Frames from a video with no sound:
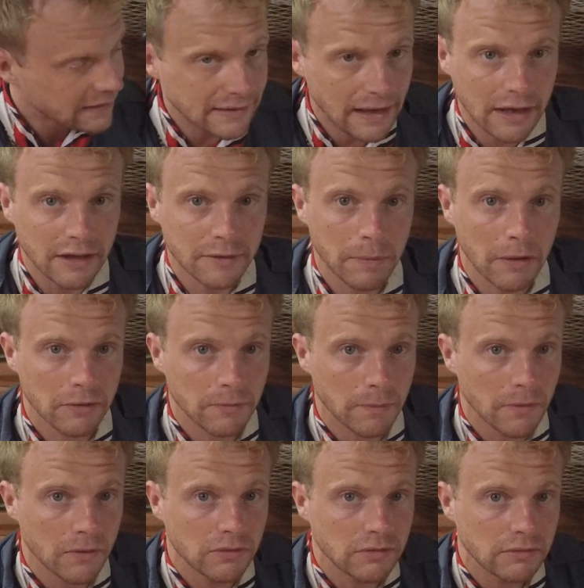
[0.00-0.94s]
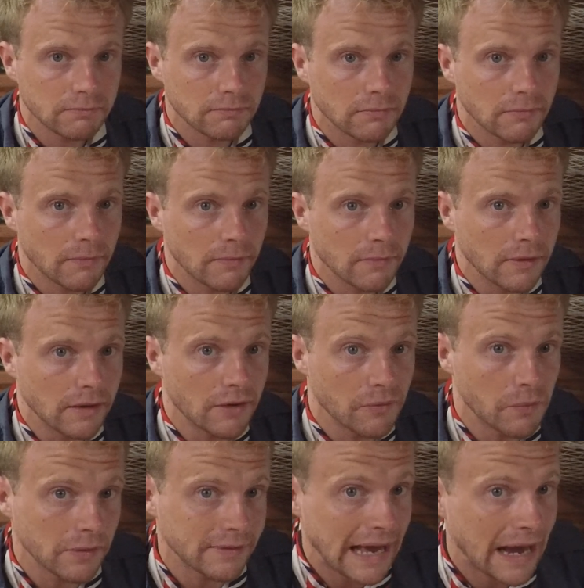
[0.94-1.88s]
tight as possible, in other
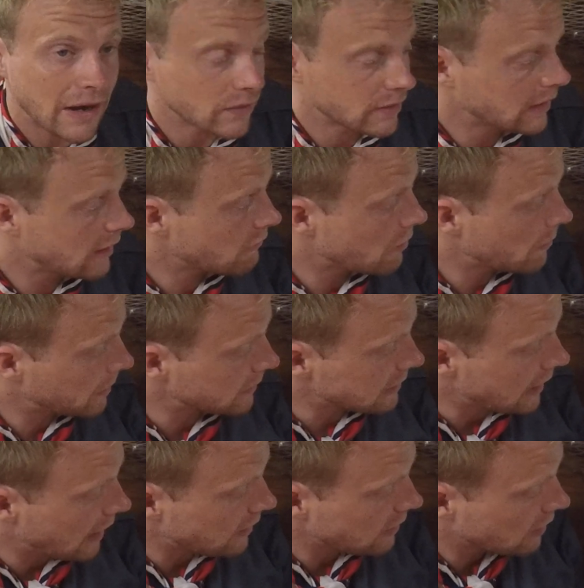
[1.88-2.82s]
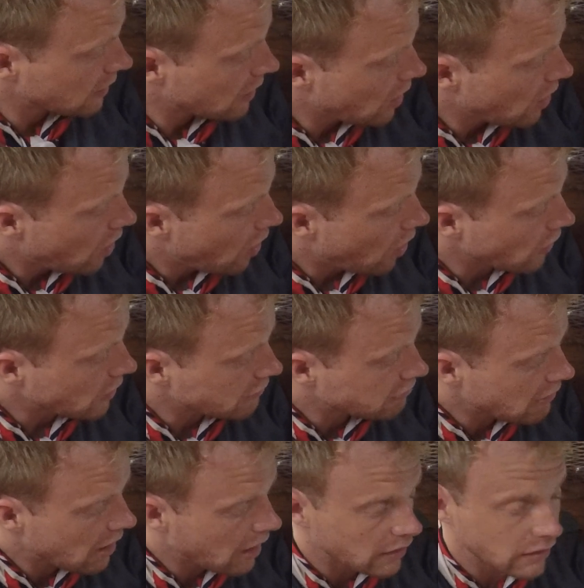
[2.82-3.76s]
words, out 0%. On a
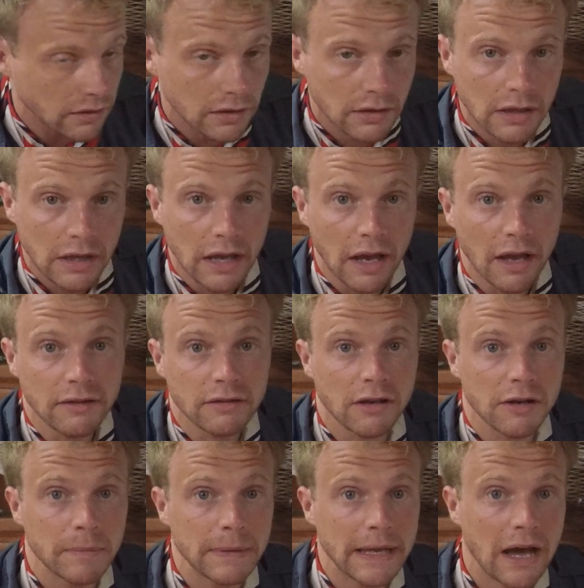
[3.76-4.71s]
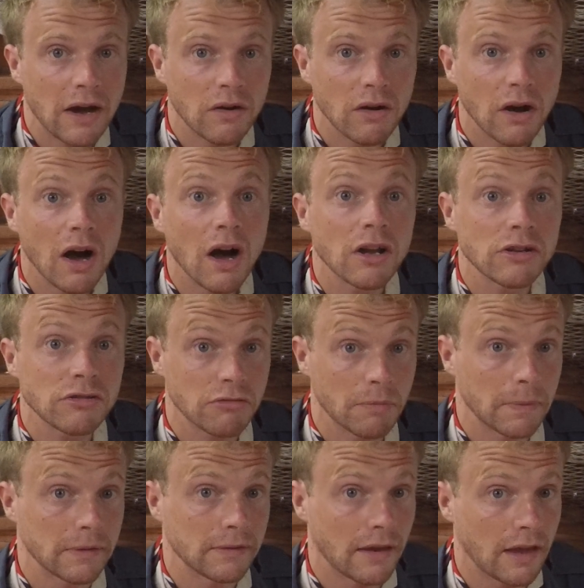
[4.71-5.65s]
run, it's going to be out
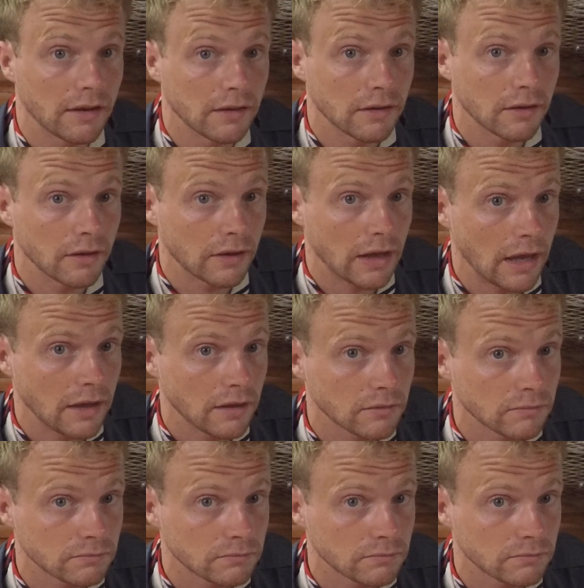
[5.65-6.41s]
100%, okay?